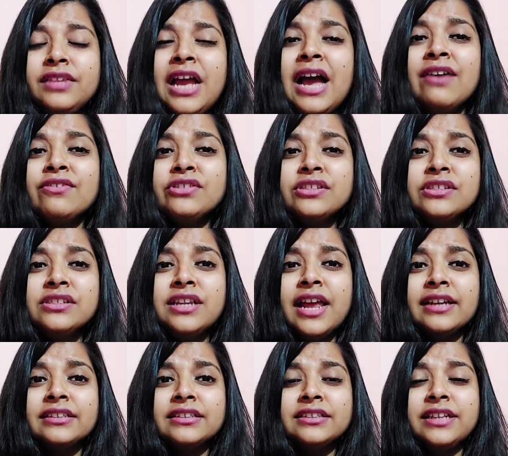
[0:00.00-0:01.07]
I was
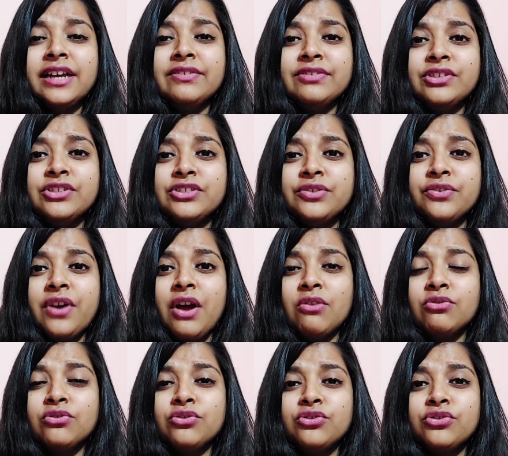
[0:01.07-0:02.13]
unselected. That was the
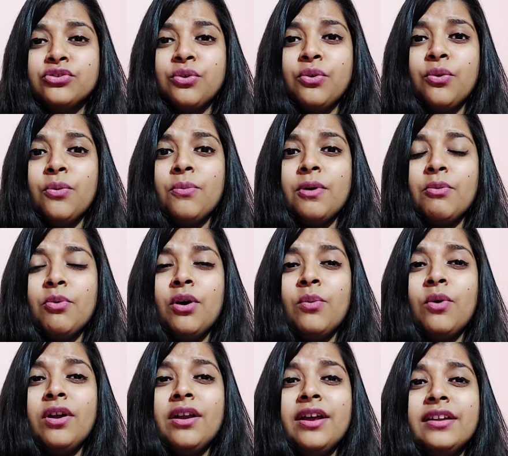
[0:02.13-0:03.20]
round. So
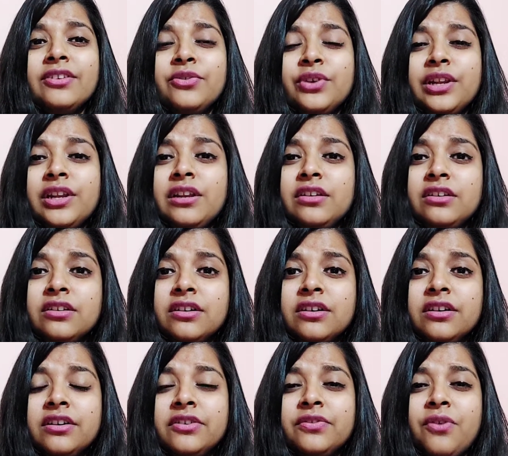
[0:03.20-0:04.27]
what I really
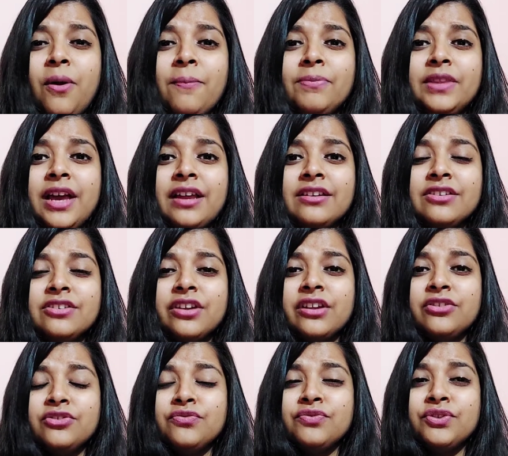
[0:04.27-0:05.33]
learned from that
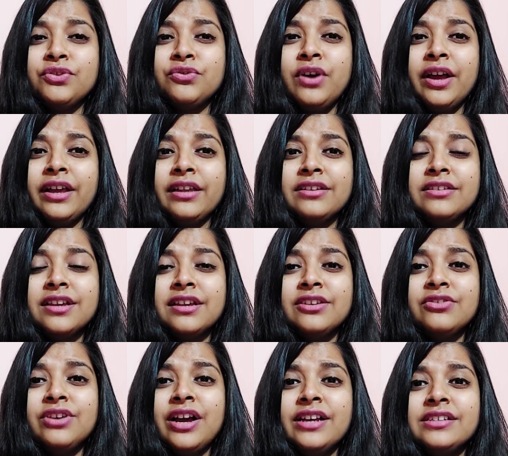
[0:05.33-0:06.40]
interview, I can tell
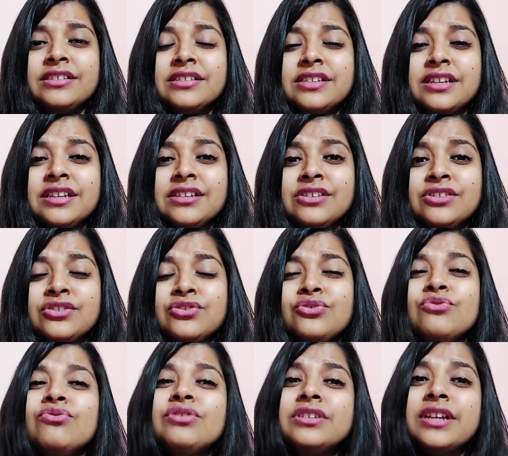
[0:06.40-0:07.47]
you guys, is
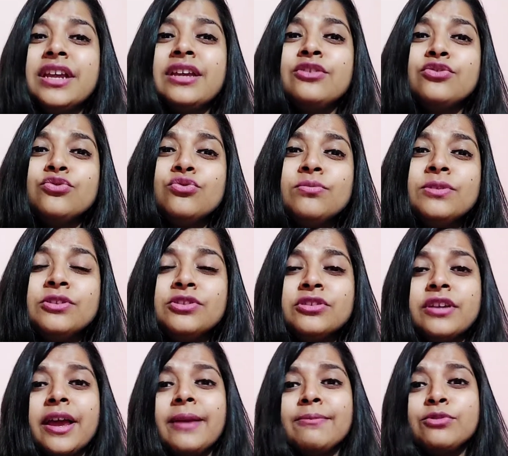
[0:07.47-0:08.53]
don't take too much
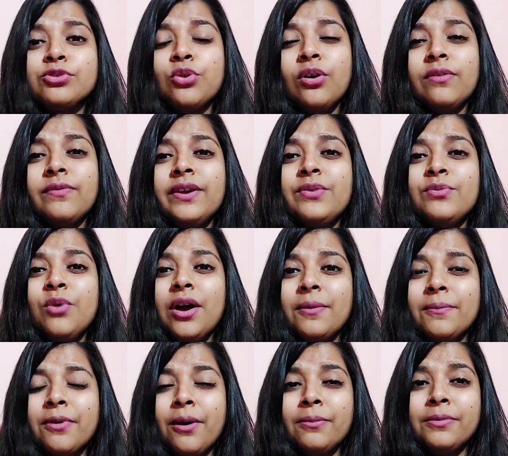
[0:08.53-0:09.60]
time solving one
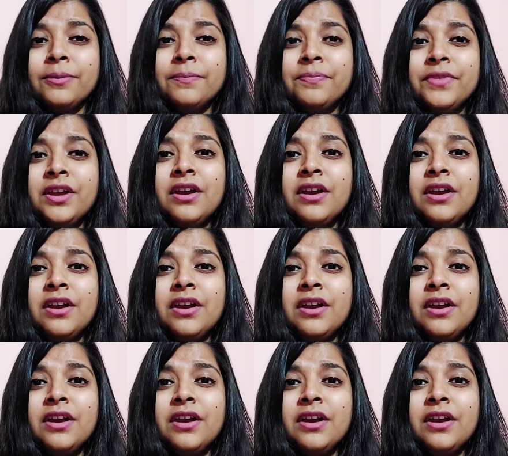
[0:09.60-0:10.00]
problem.